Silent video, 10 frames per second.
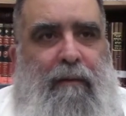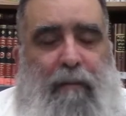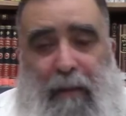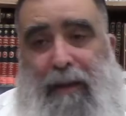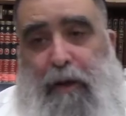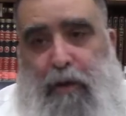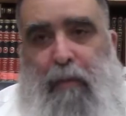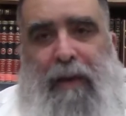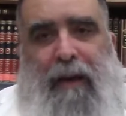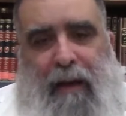But the true
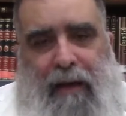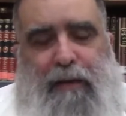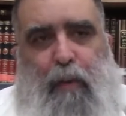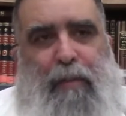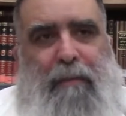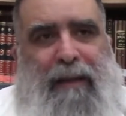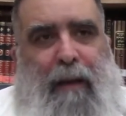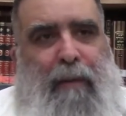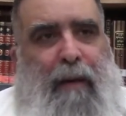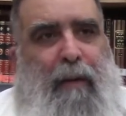meaning is to be
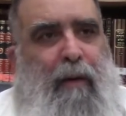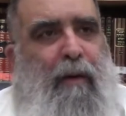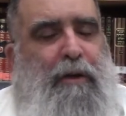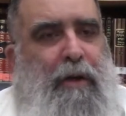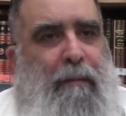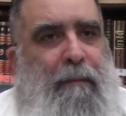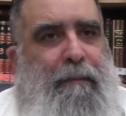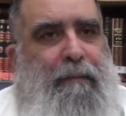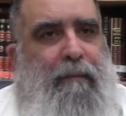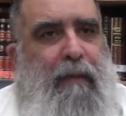midabek be'or Hashem.
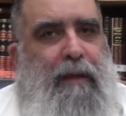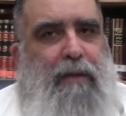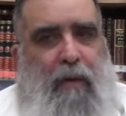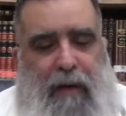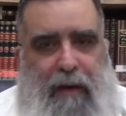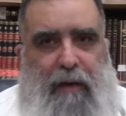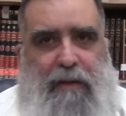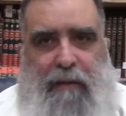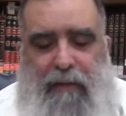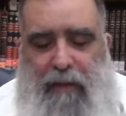Is to connect
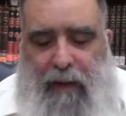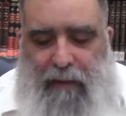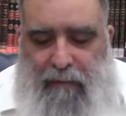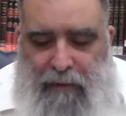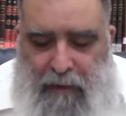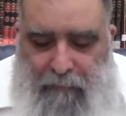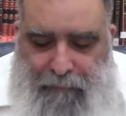yourself to the light of Hashem.